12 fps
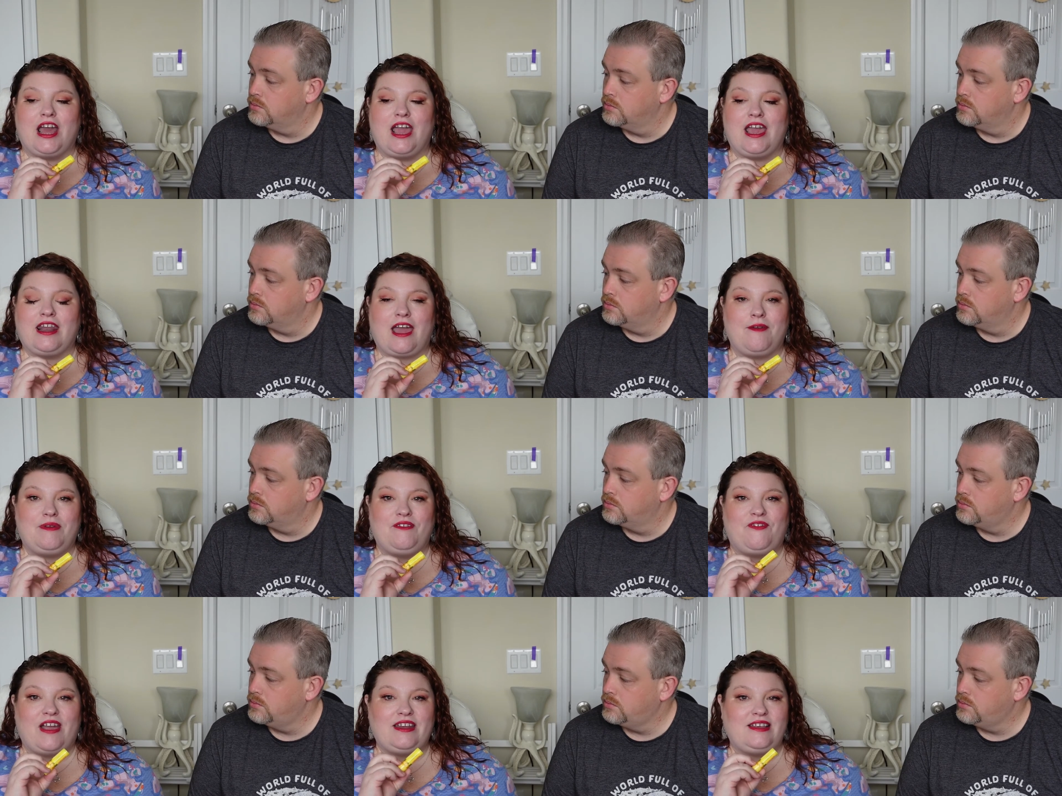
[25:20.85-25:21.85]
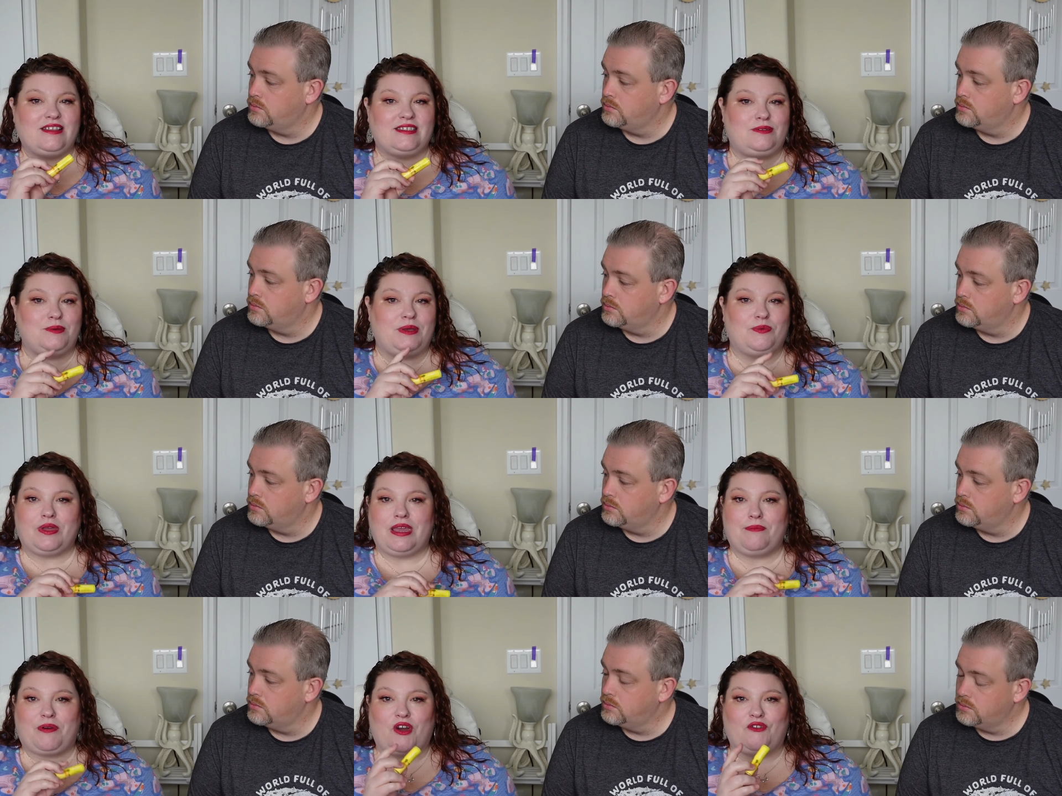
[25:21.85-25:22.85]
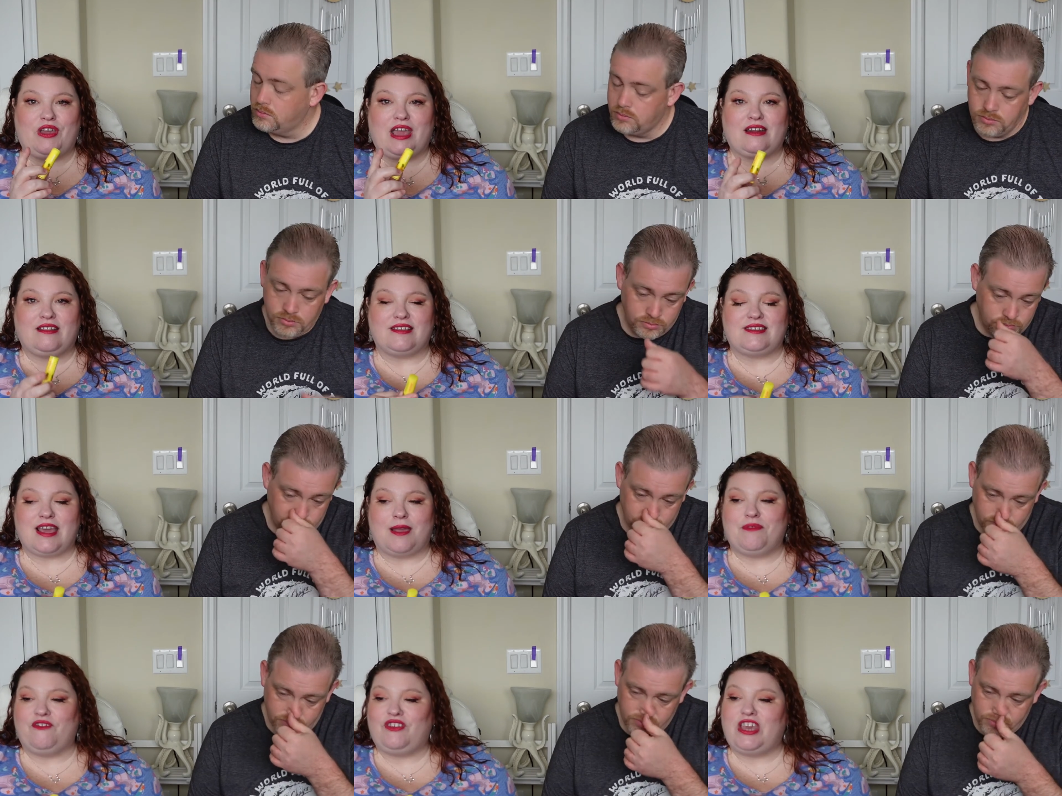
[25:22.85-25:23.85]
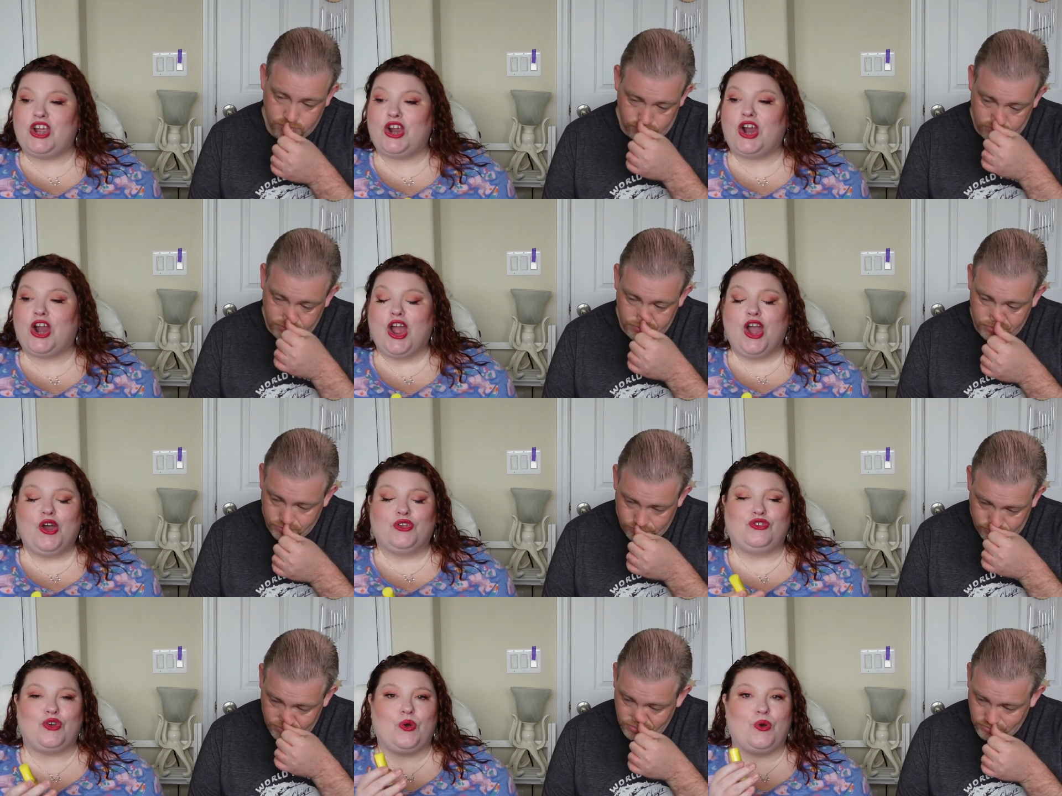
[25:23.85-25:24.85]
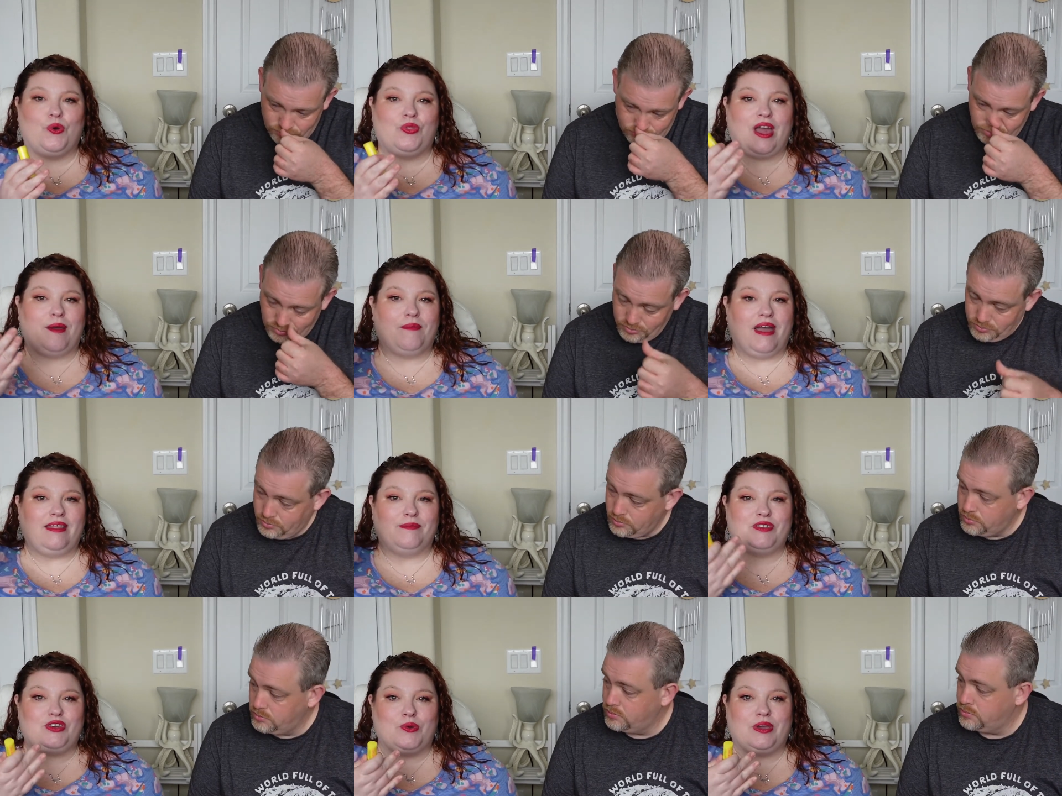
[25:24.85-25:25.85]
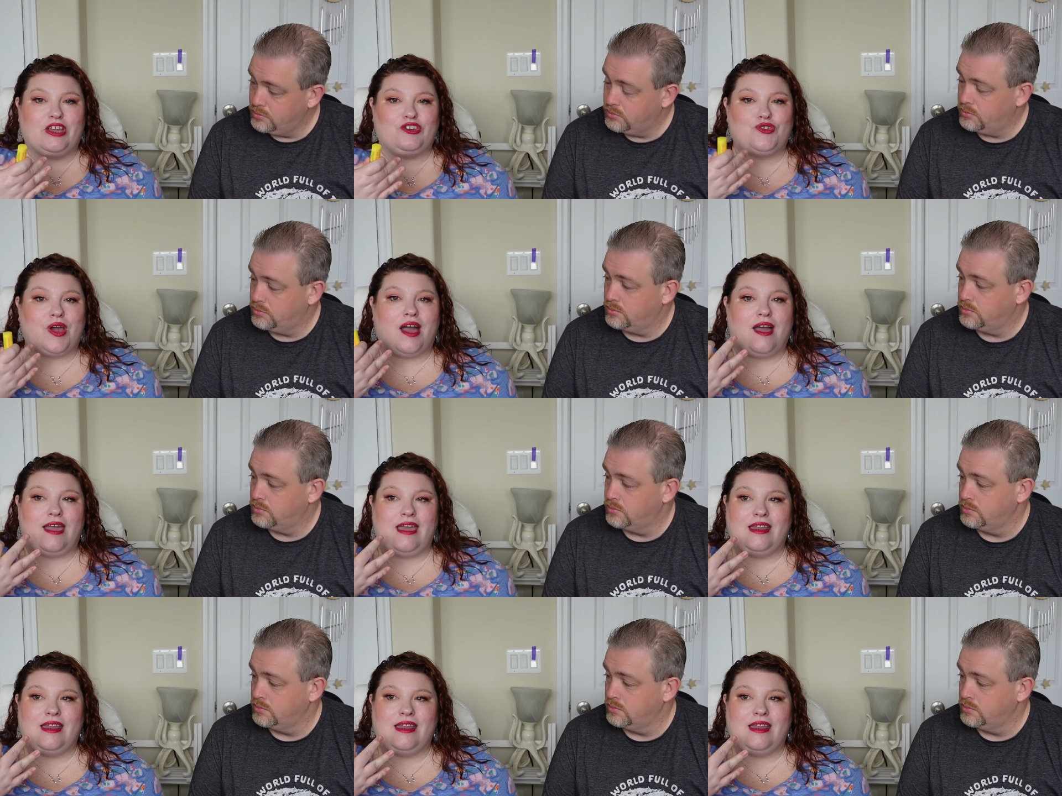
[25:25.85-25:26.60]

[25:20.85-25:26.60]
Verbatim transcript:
Speaker 1: and I've been finding this to be really perfect this time of year so that my lips don't get dry.